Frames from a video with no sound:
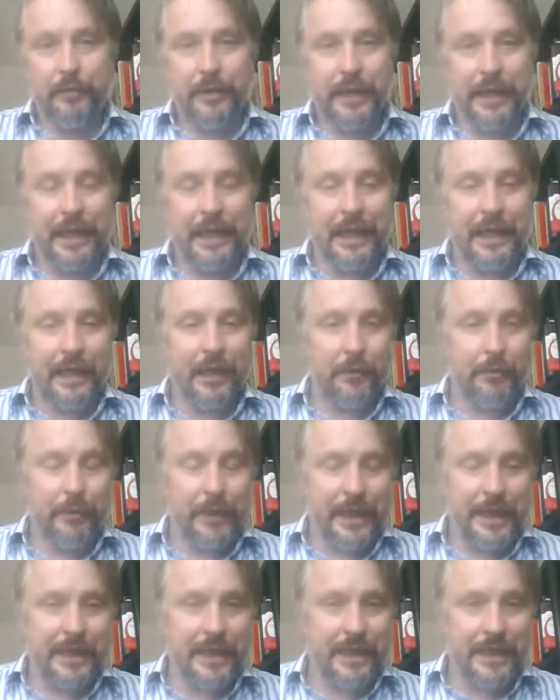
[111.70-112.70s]
He allowed
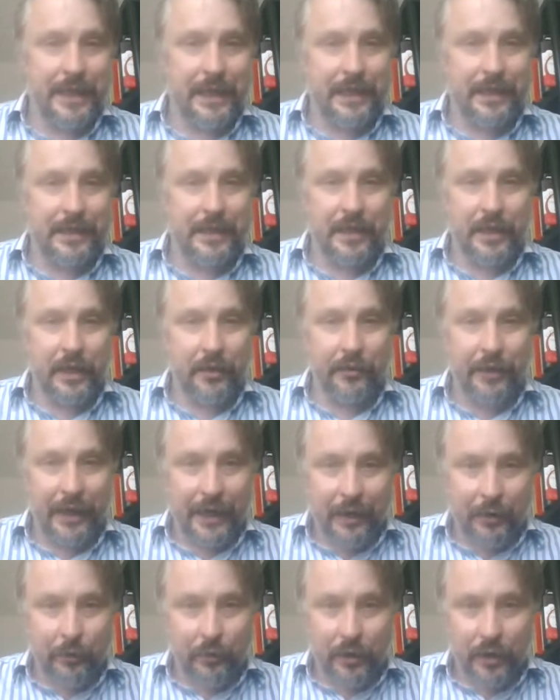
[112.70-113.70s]
Peter Sellers to go
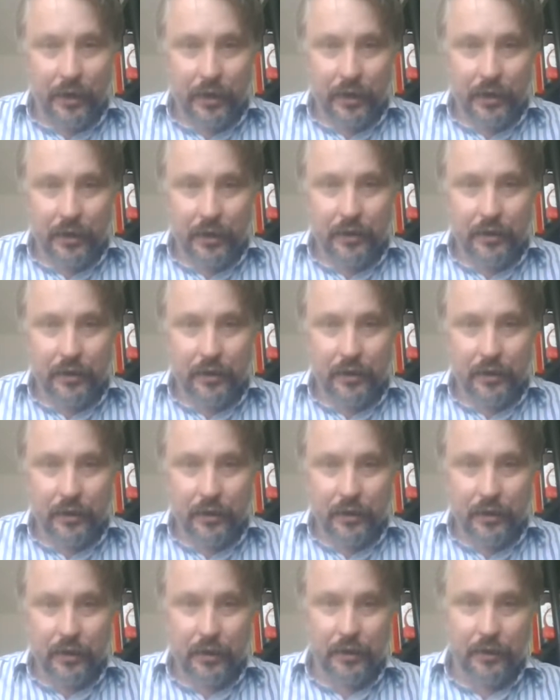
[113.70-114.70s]
haywire,
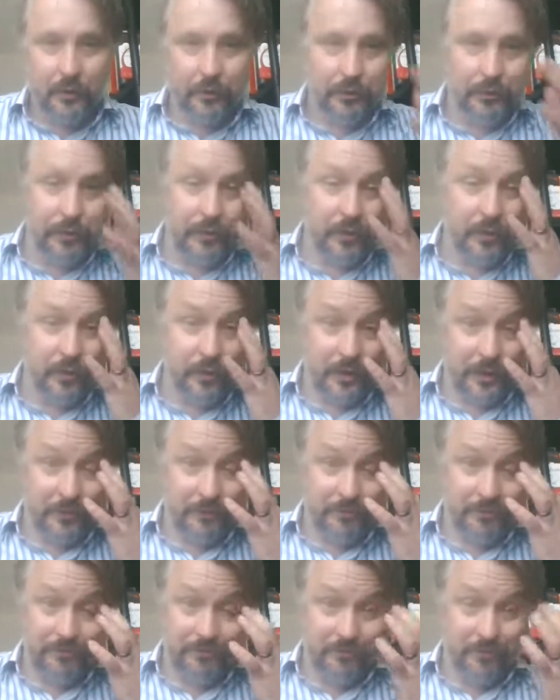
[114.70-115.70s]
although
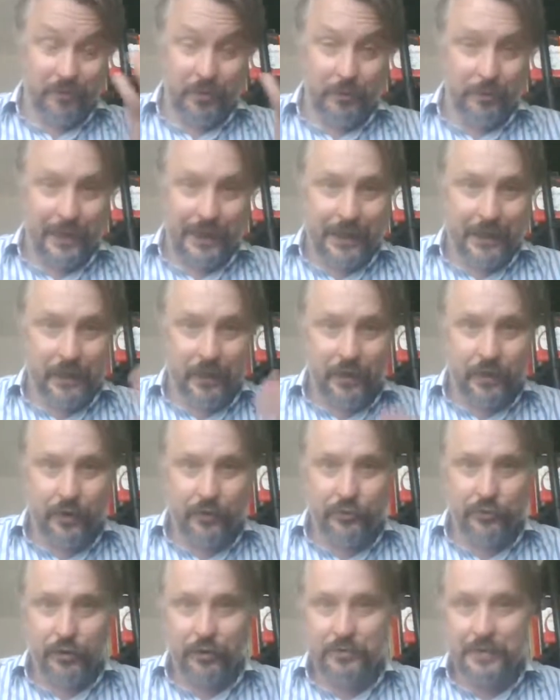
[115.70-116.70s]
not many could
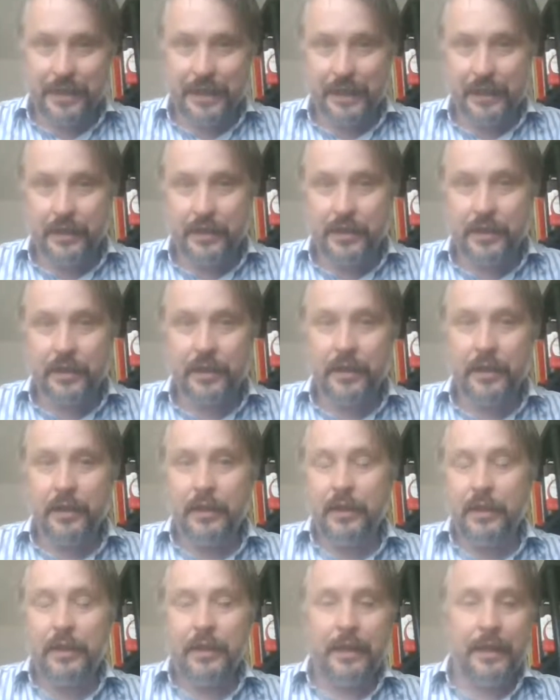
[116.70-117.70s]
control Sellers,
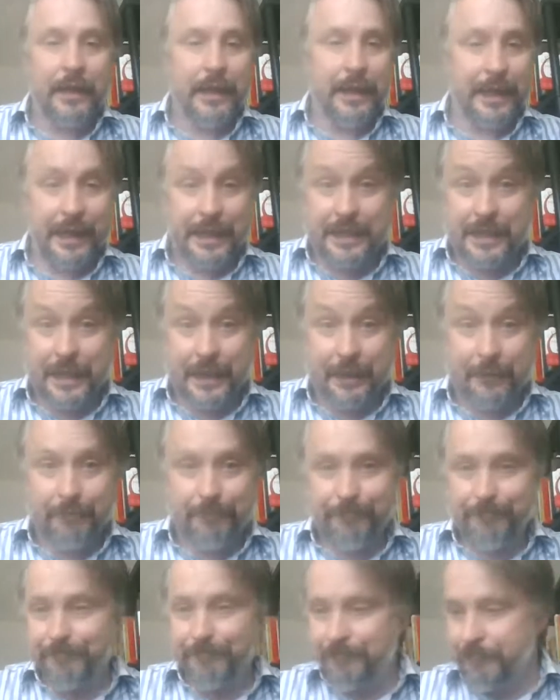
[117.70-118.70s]
and that's it.
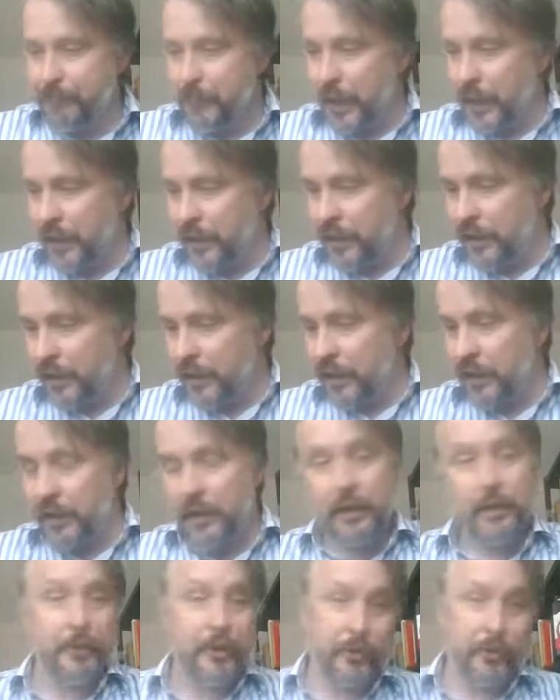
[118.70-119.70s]

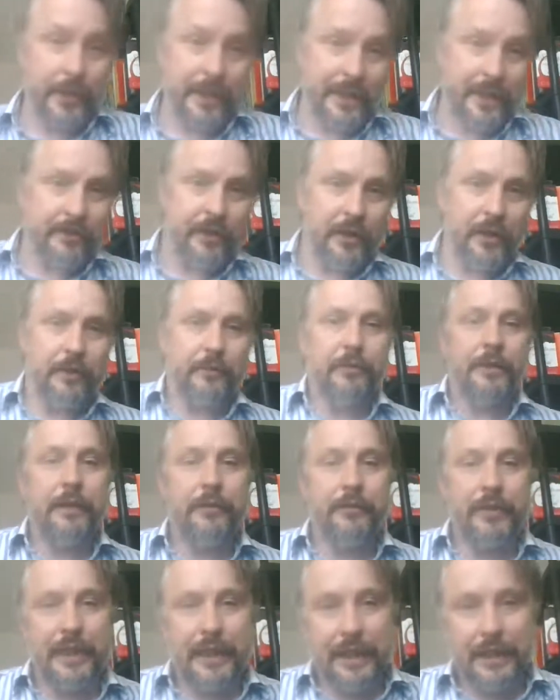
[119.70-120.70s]
Number 25,
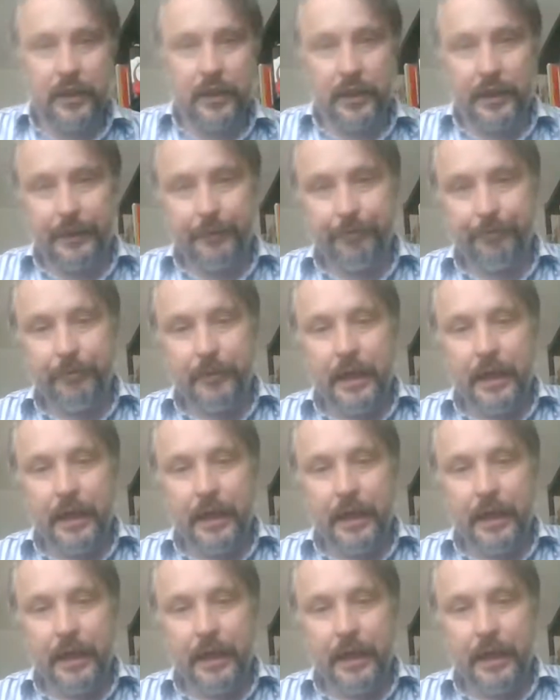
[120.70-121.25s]
Live and Let Die.